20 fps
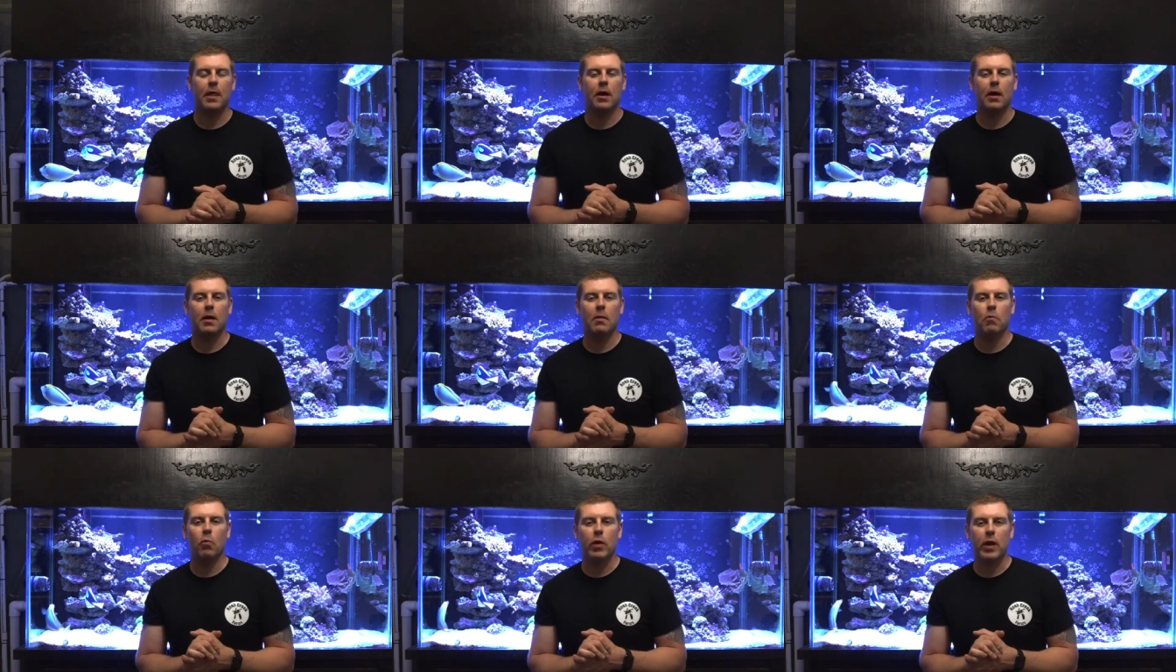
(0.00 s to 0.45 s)

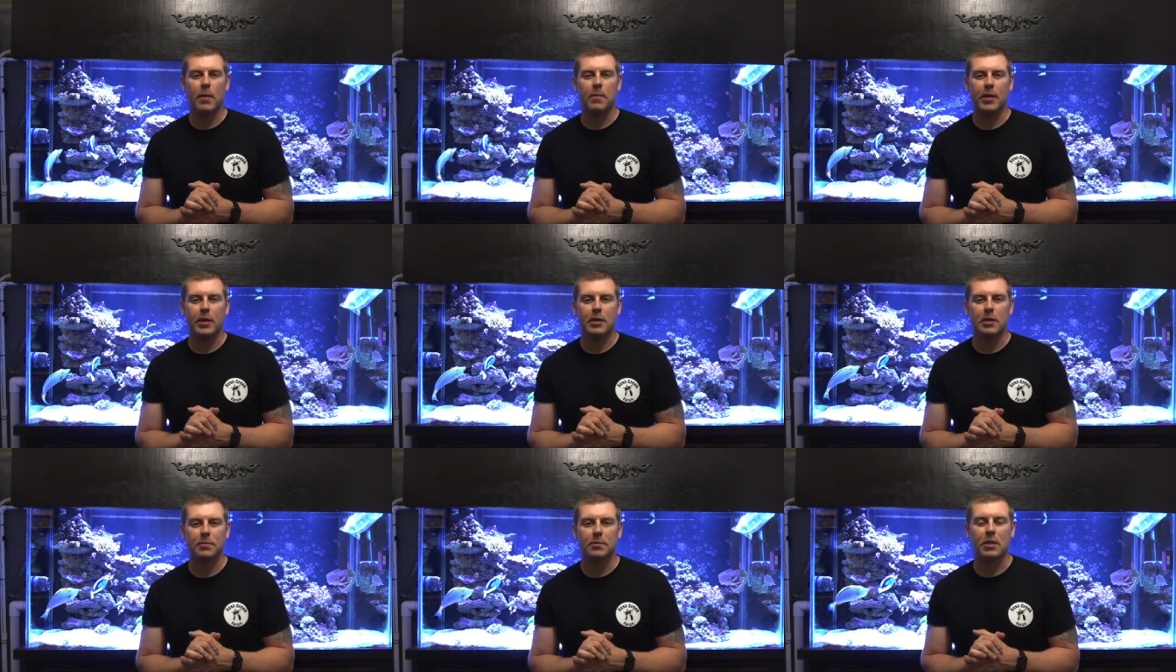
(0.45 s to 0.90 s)
Um, what I
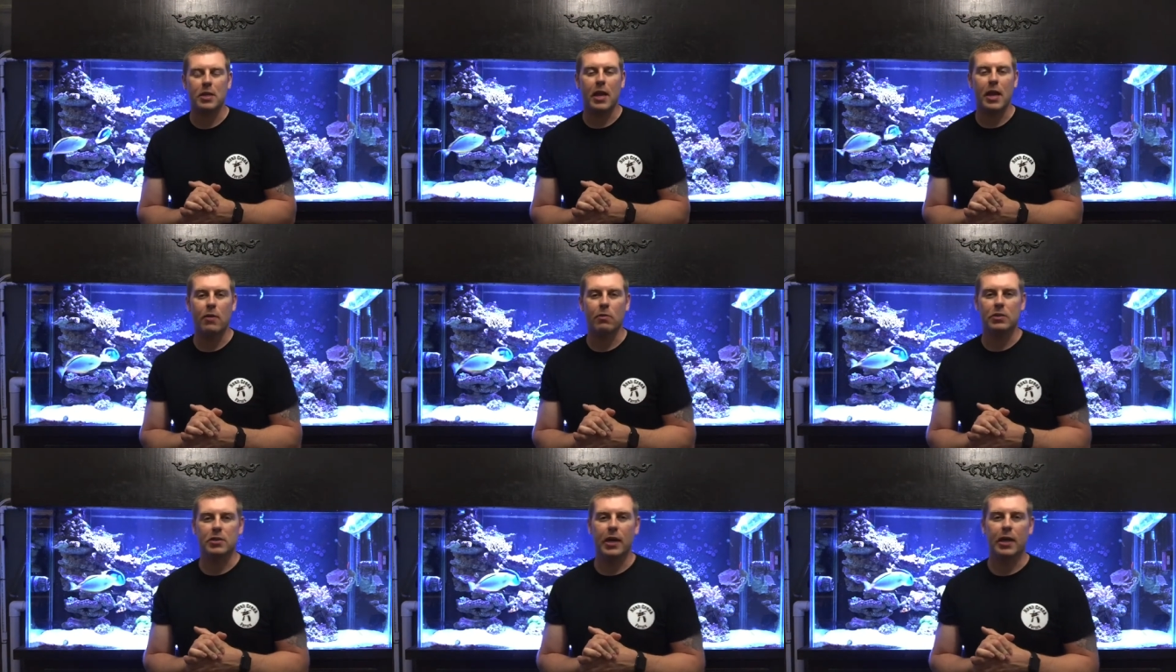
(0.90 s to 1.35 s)
picked up
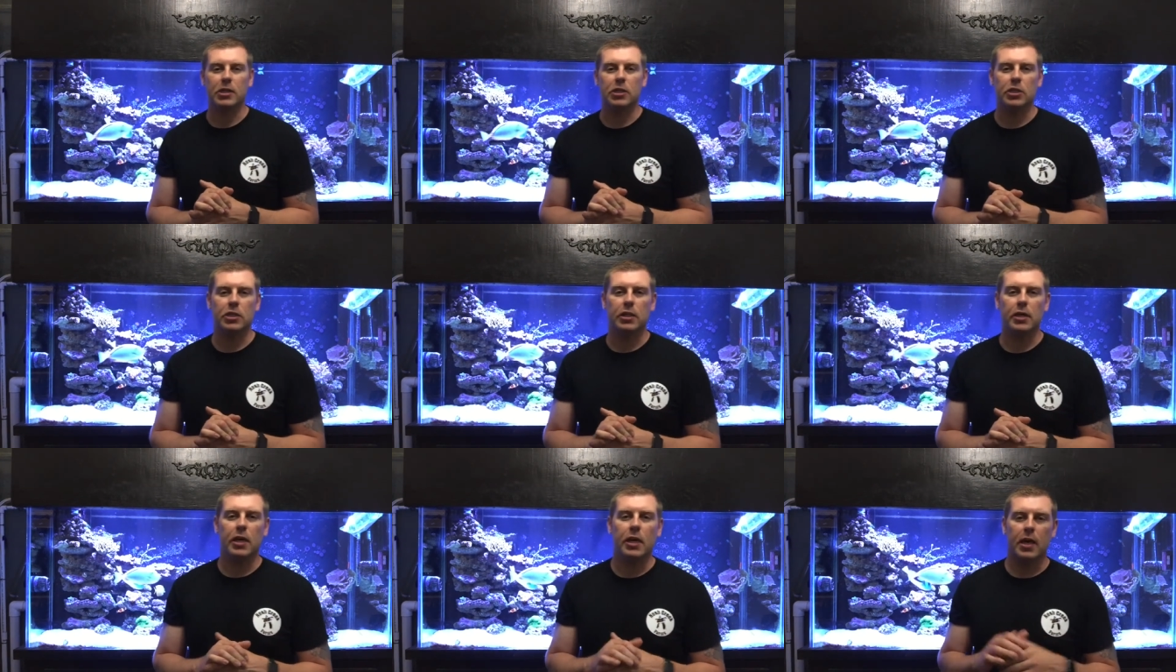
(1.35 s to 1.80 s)
today was
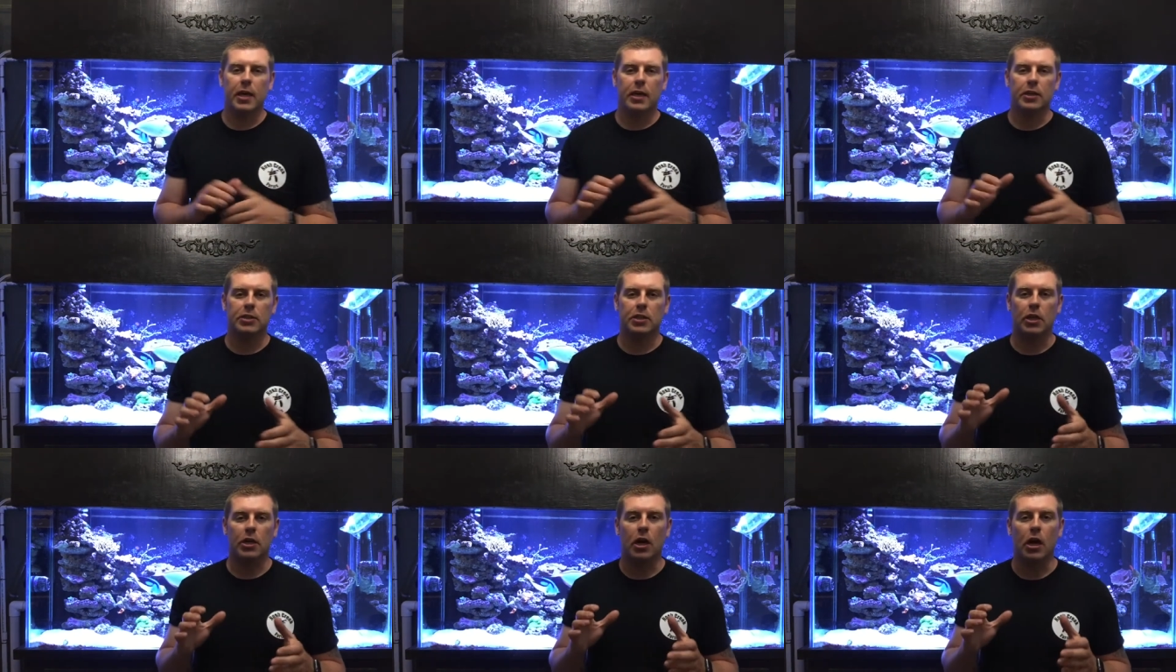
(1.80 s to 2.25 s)
actually,
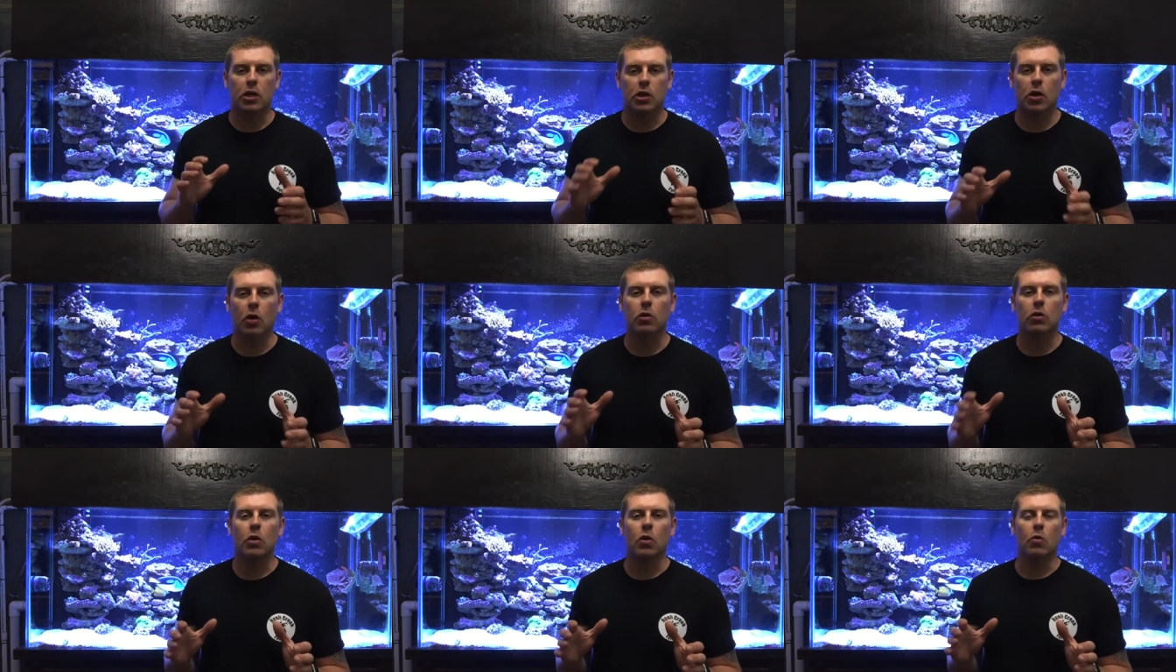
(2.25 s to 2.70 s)
it's a, a,
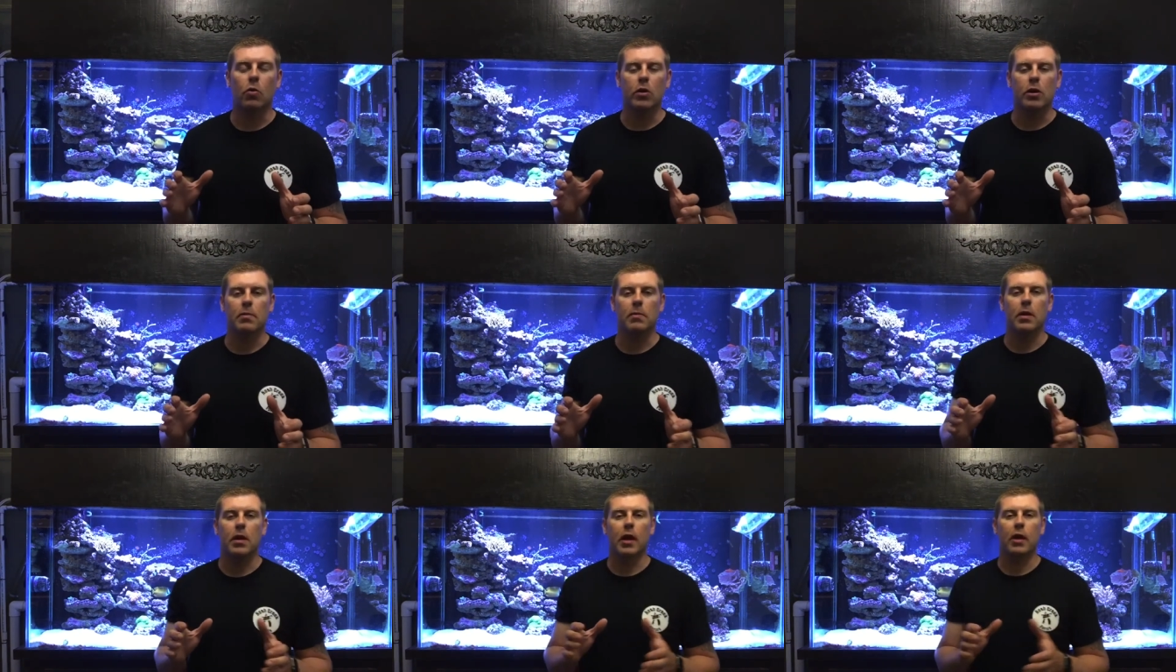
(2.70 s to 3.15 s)
coco
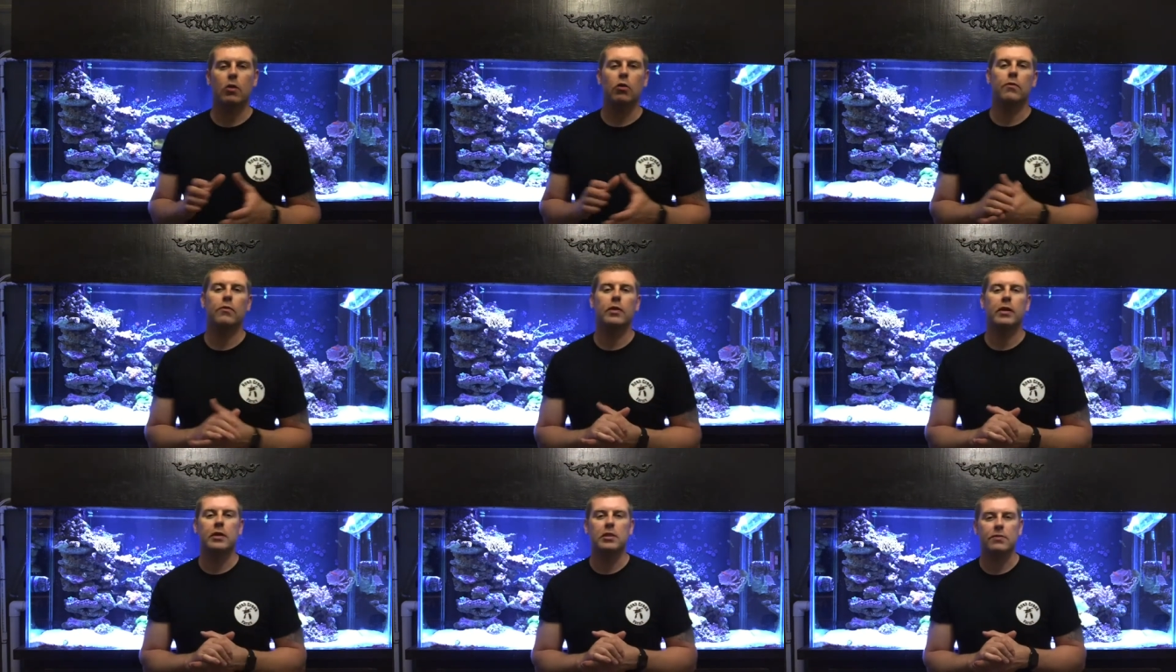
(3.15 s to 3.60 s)
worm. I don't know
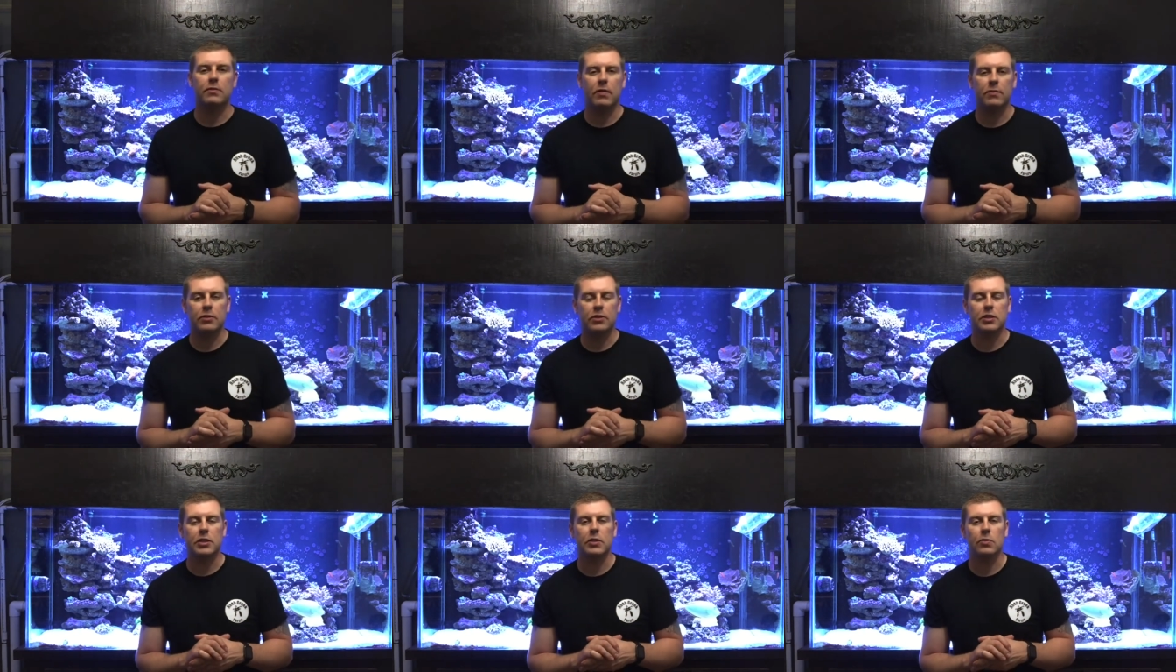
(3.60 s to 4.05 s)
if you guys have
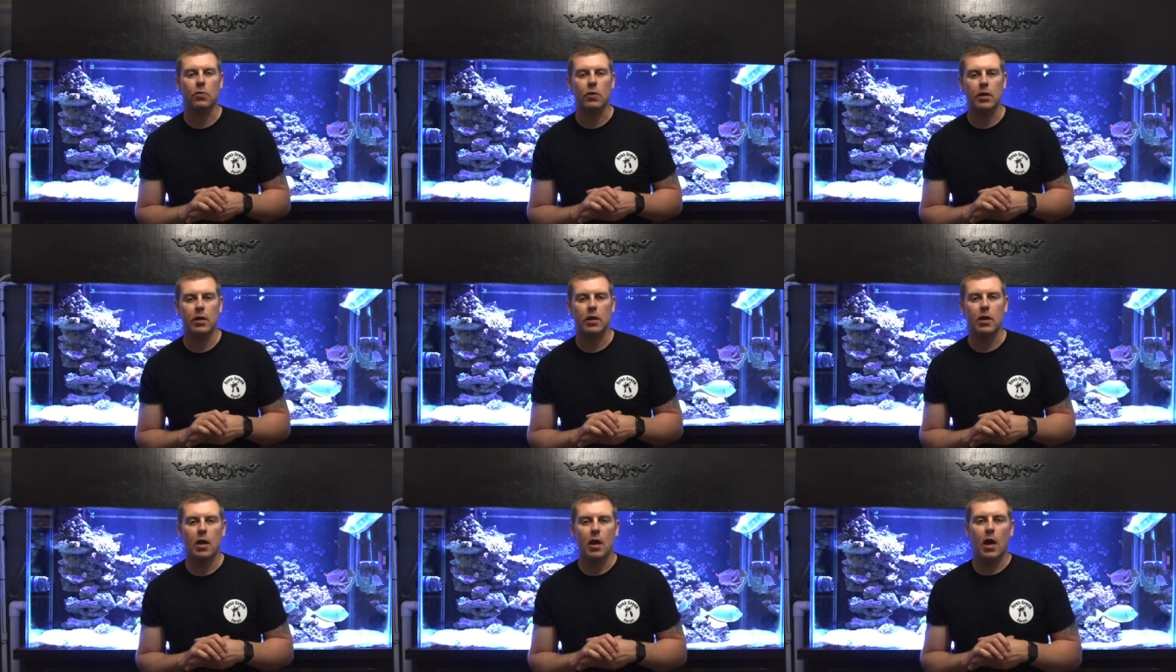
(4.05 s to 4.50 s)
ever seen
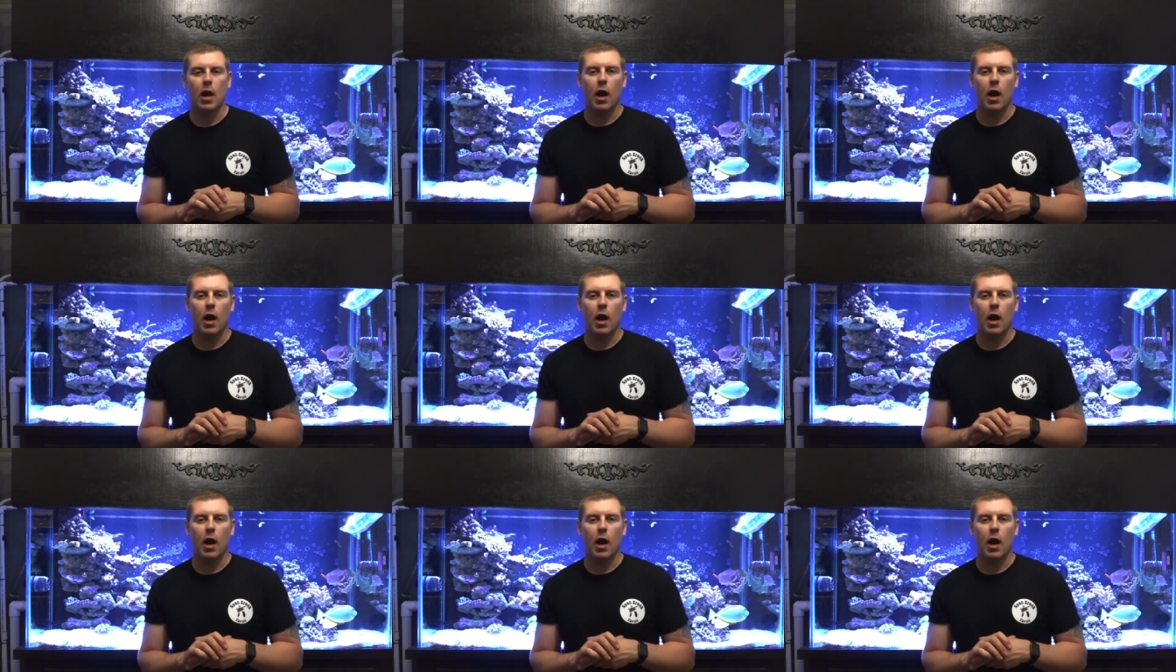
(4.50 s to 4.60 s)
one.